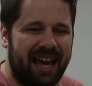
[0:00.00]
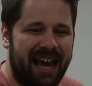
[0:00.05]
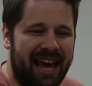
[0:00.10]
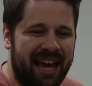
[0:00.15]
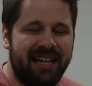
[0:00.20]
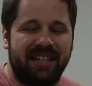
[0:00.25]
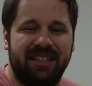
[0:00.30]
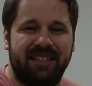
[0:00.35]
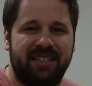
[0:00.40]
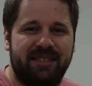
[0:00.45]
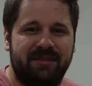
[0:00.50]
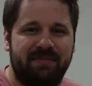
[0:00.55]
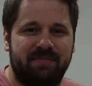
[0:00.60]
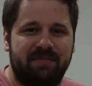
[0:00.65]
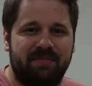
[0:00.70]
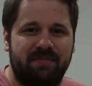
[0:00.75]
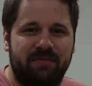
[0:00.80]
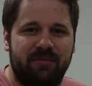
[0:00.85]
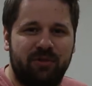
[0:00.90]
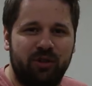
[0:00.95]
as
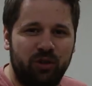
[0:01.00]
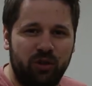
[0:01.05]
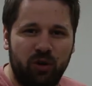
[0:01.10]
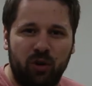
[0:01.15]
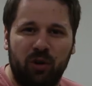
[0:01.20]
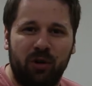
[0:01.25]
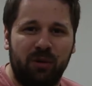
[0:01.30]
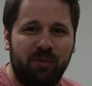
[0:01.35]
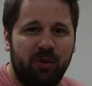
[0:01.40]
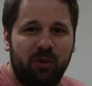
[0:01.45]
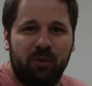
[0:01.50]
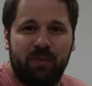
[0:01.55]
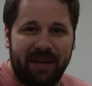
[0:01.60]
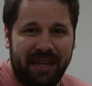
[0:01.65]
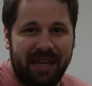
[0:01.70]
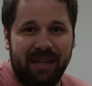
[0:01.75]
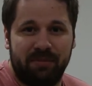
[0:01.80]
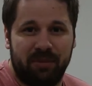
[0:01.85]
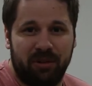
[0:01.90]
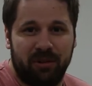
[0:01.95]
normal
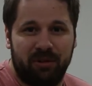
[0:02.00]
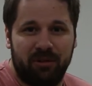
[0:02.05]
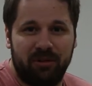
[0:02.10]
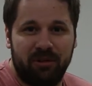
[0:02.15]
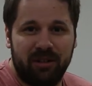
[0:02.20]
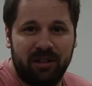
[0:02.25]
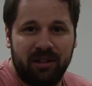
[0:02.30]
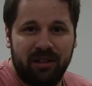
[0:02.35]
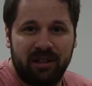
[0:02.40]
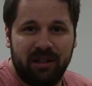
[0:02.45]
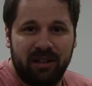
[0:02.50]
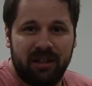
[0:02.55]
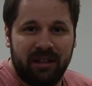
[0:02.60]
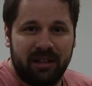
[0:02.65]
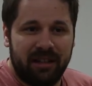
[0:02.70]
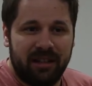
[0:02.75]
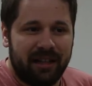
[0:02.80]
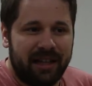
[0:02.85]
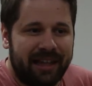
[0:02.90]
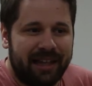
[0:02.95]
people.
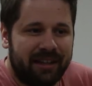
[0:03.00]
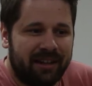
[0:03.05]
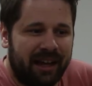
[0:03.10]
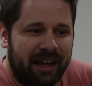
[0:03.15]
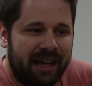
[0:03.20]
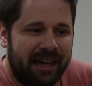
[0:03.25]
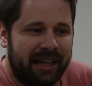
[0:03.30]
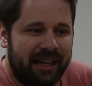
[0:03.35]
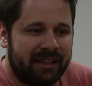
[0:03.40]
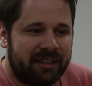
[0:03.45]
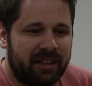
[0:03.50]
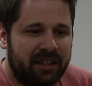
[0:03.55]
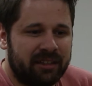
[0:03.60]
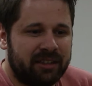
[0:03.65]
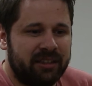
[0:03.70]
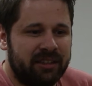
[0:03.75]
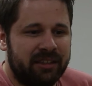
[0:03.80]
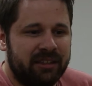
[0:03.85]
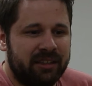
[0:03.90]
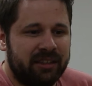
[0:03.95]
Like, it
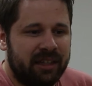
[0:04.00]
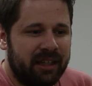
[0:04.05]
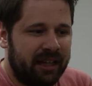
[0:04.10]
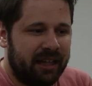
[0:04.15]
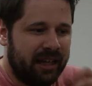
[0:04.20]
doesn't